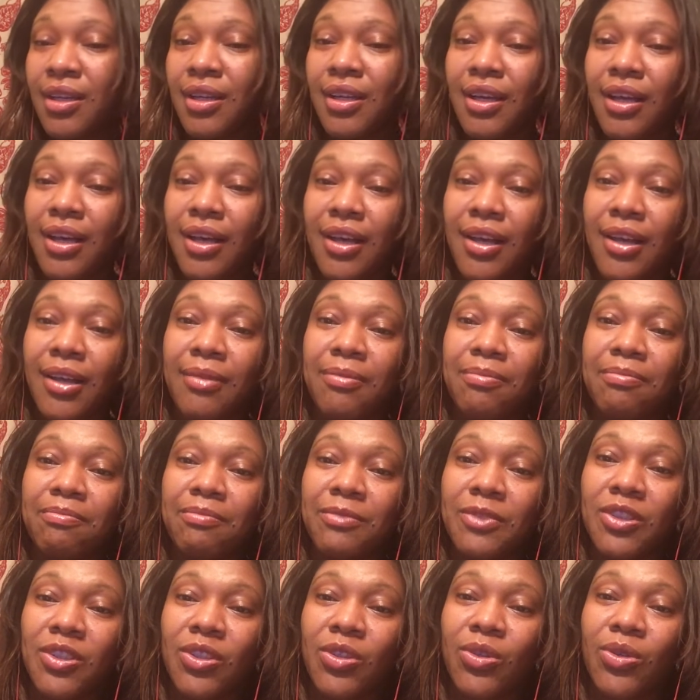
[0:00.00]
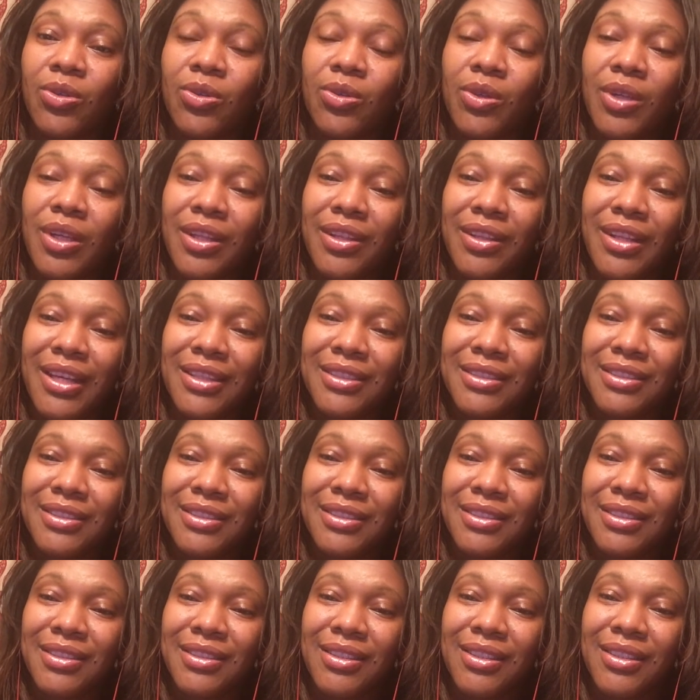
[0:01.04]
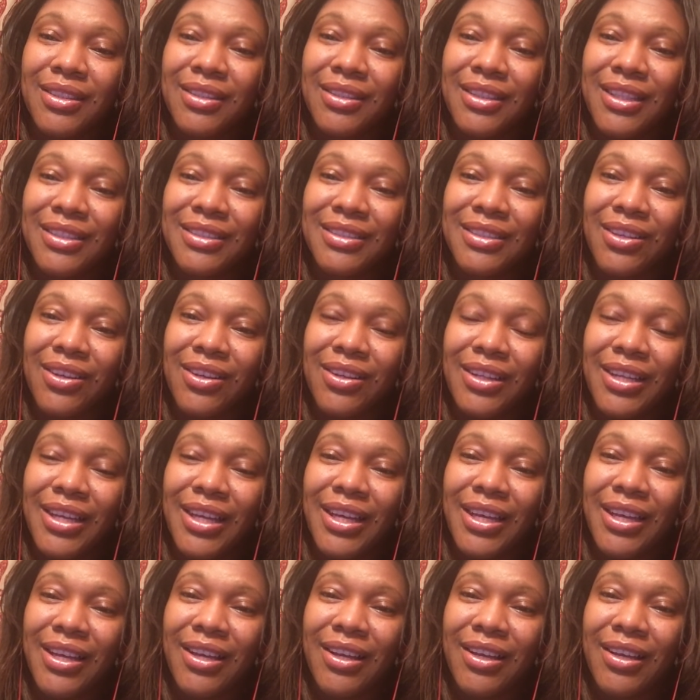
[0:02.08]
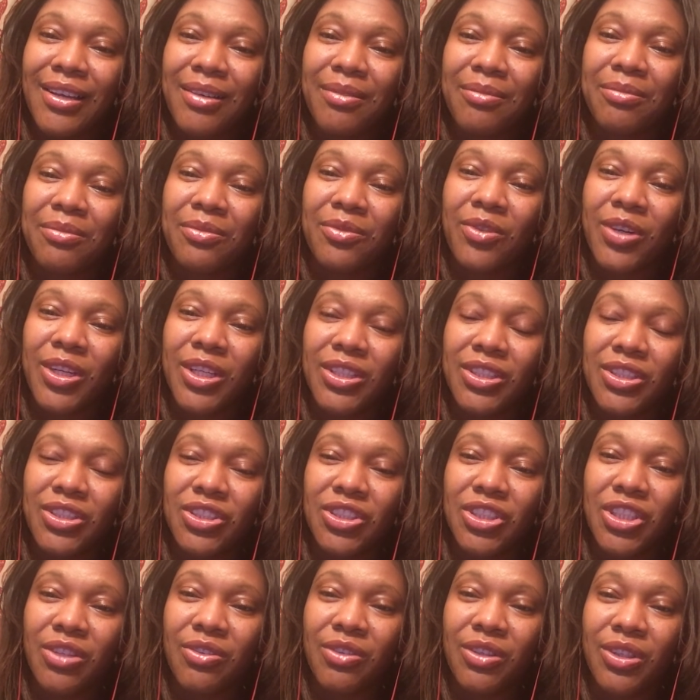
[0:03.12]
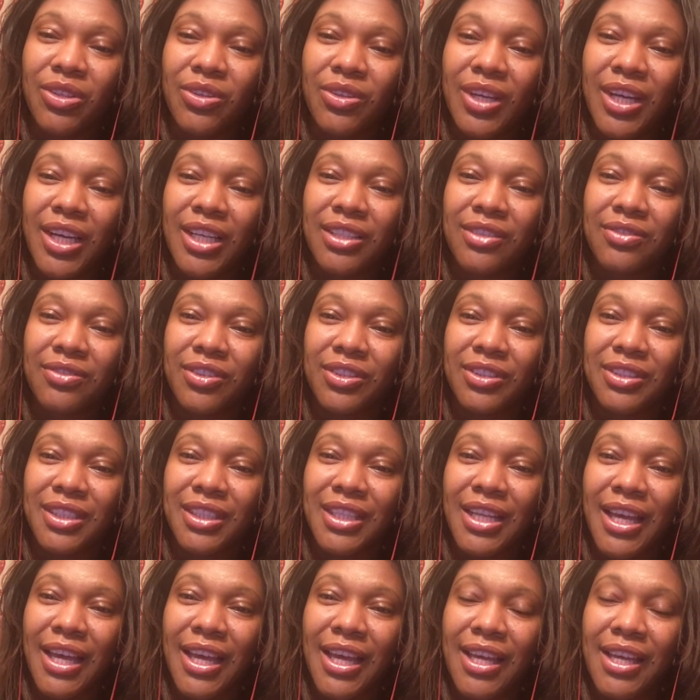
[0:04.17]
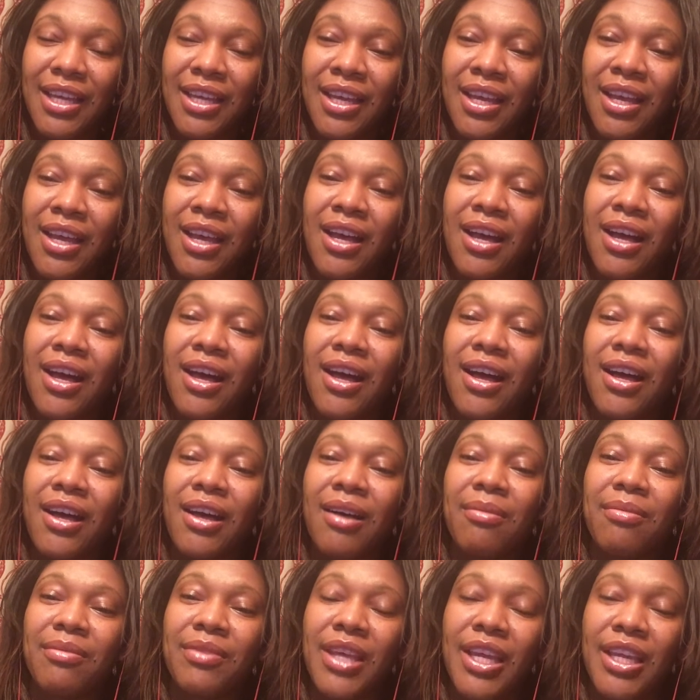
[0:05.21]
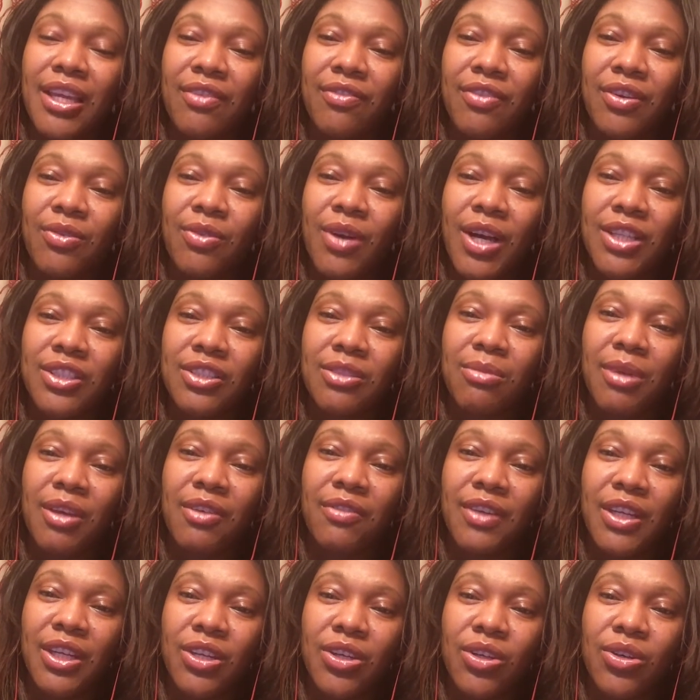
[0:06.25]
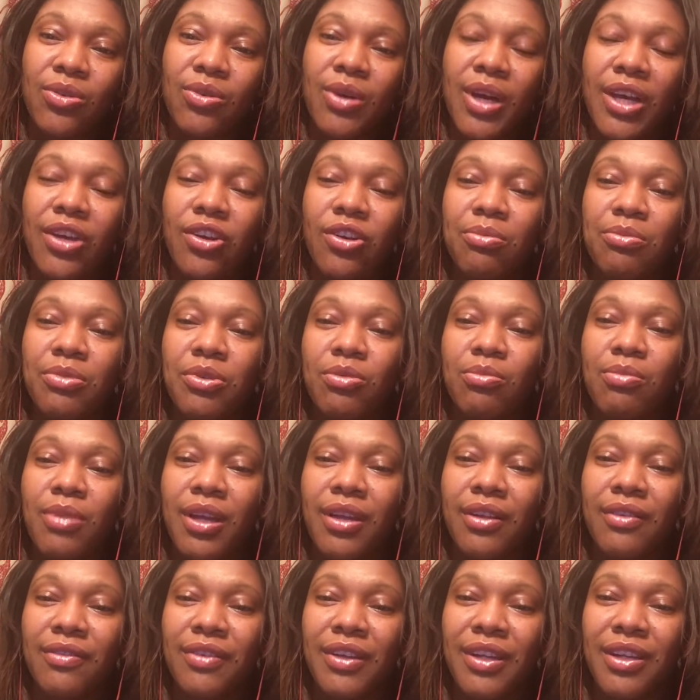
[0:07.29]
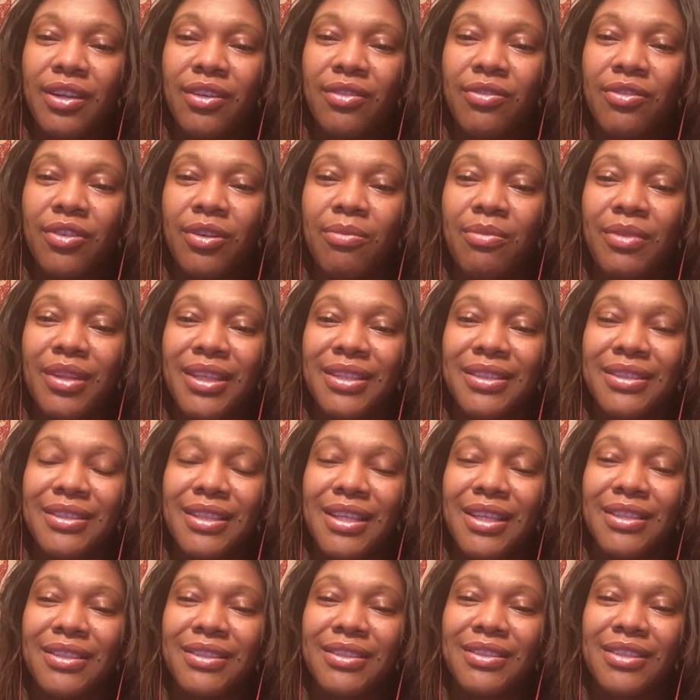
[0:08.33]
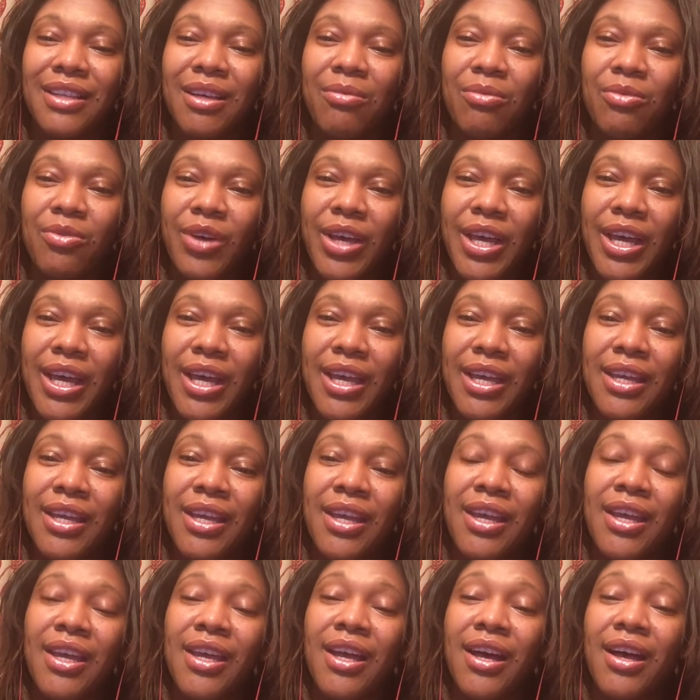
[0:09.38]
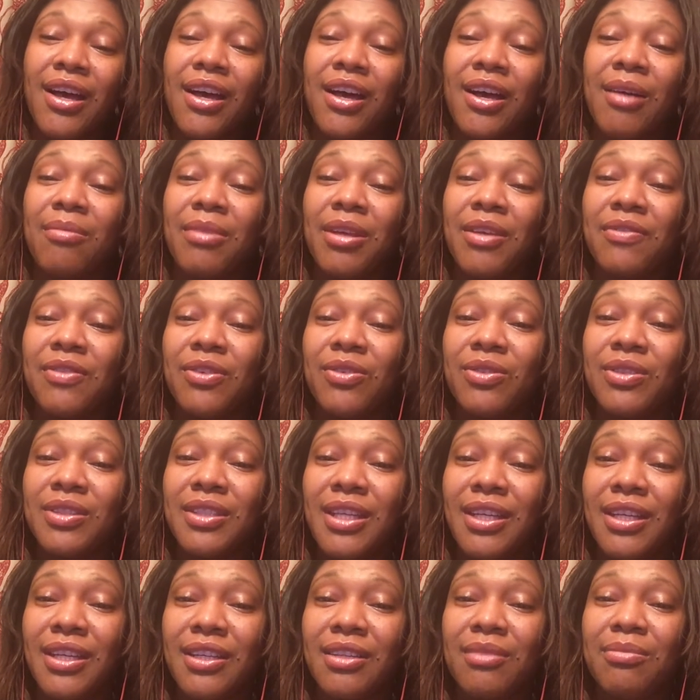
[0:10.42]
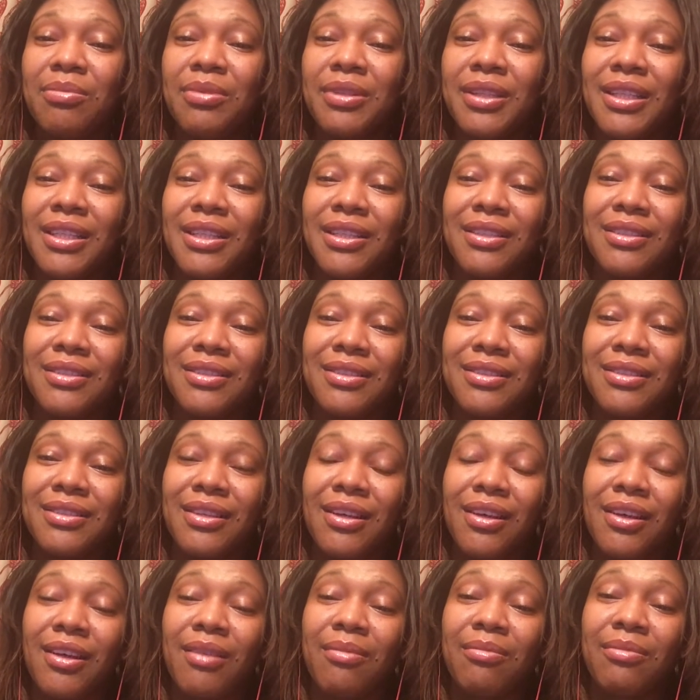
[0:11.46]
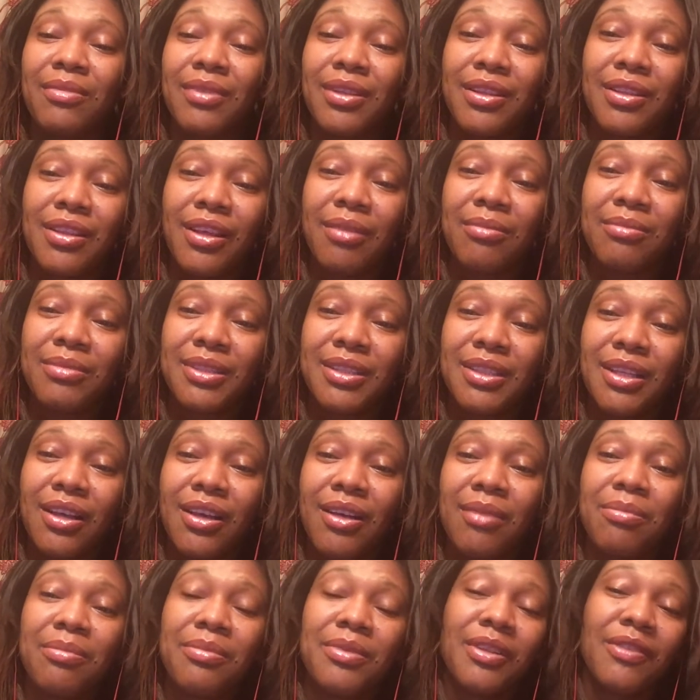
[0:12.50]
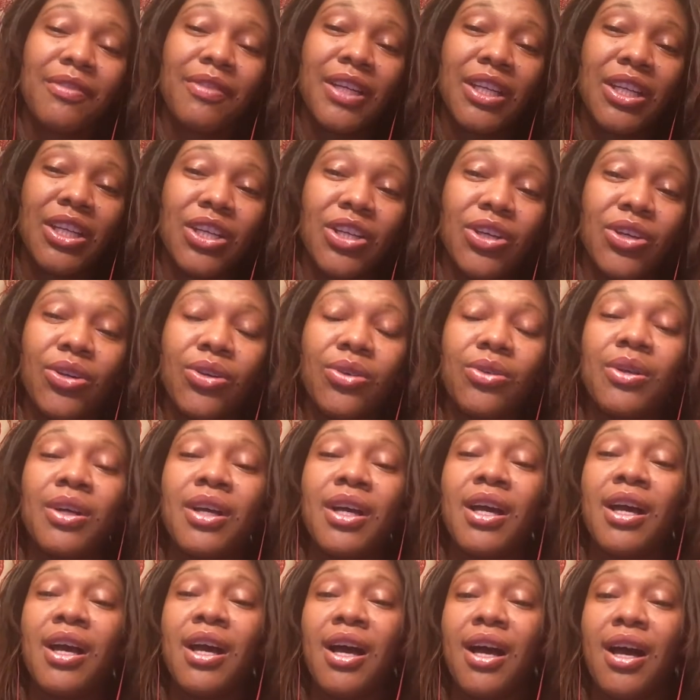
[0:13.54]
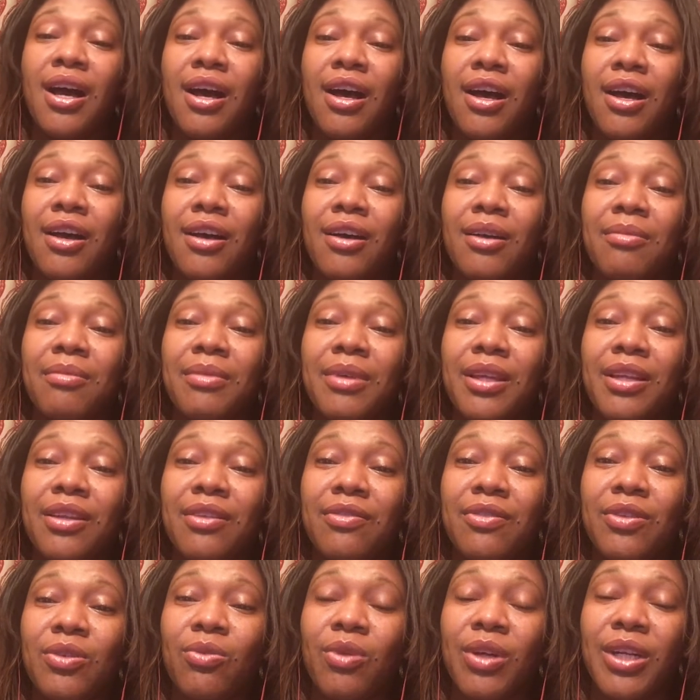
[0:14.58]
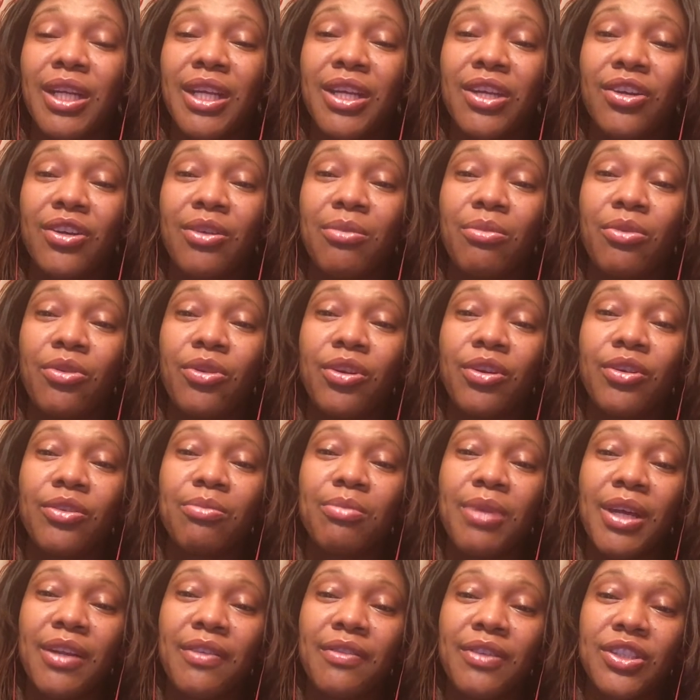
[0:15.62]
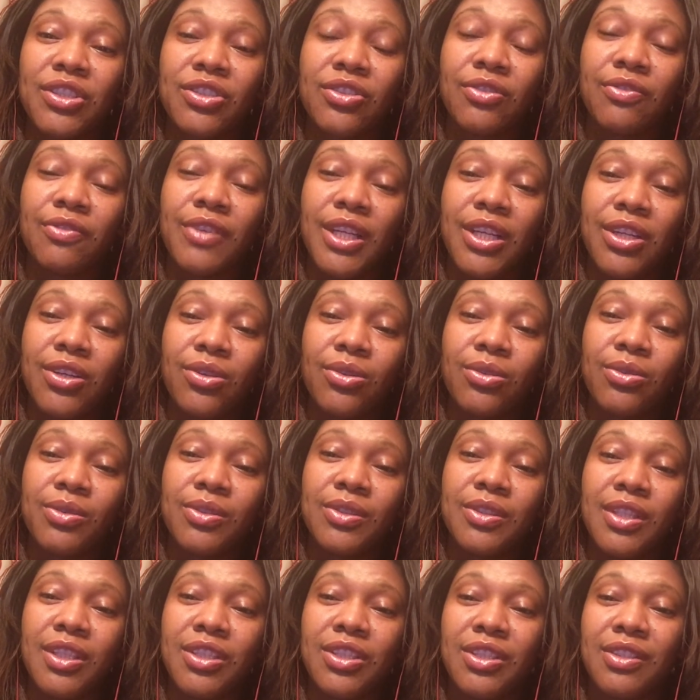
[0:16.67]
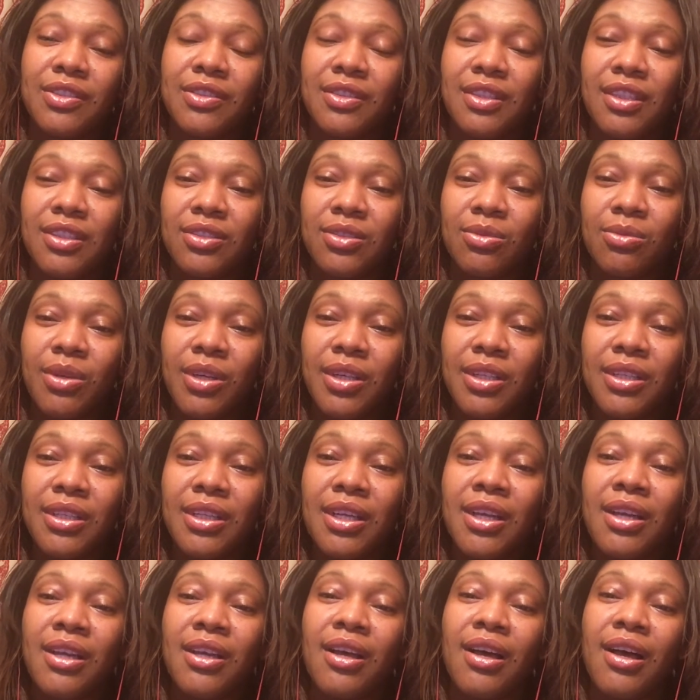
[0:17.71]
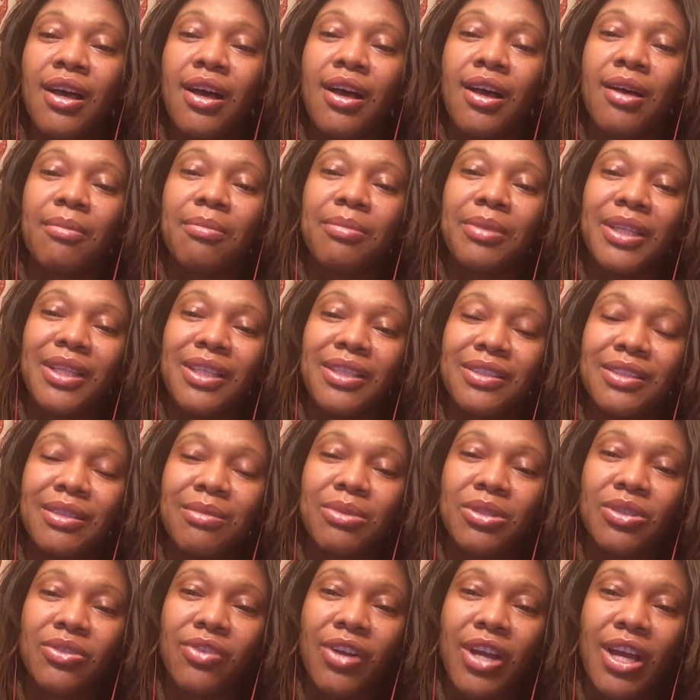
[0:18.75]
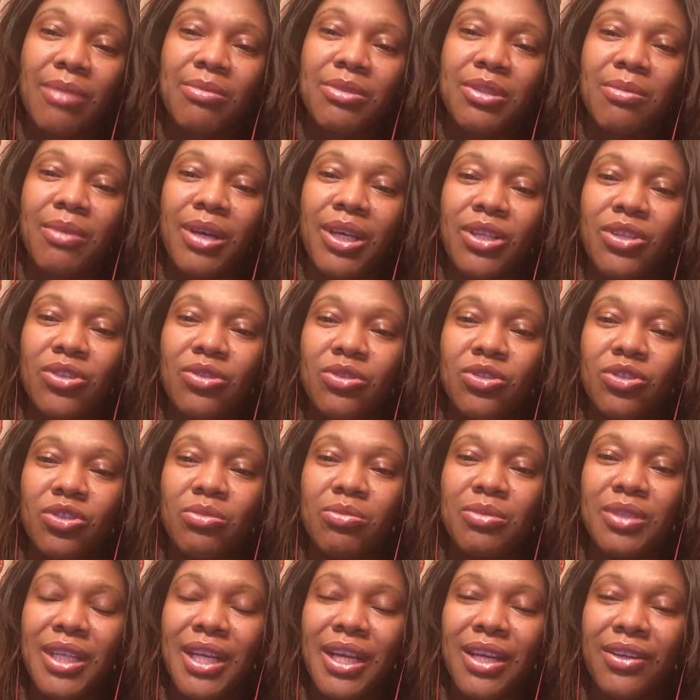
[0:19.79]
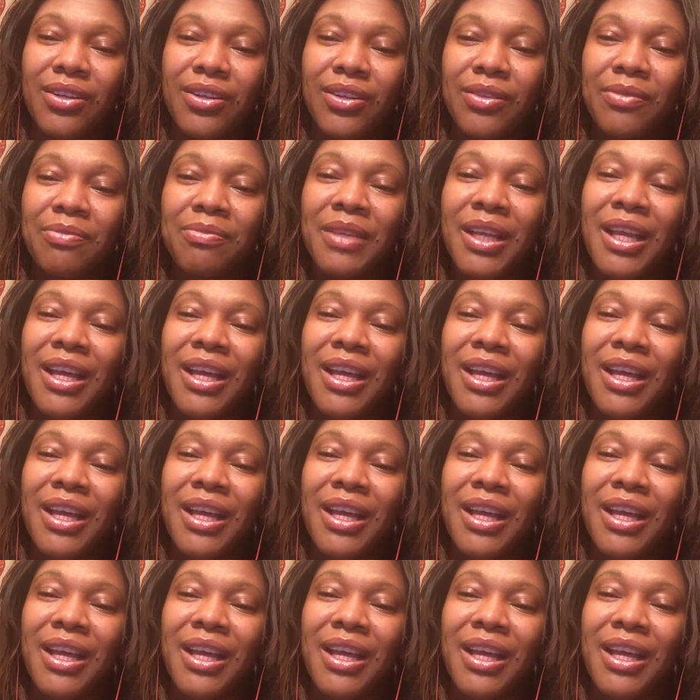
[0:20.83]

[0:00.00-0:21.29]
Um, so that's that's all I um, wanted to share with you guys for today. Um, thank you for watching my video. I hope you benefited from this in some way. Um, if you did, please um, thumbs up the video. Um, and if you want to hear more beneficial videos such as this one, um, please subscribe to my YouTube channel.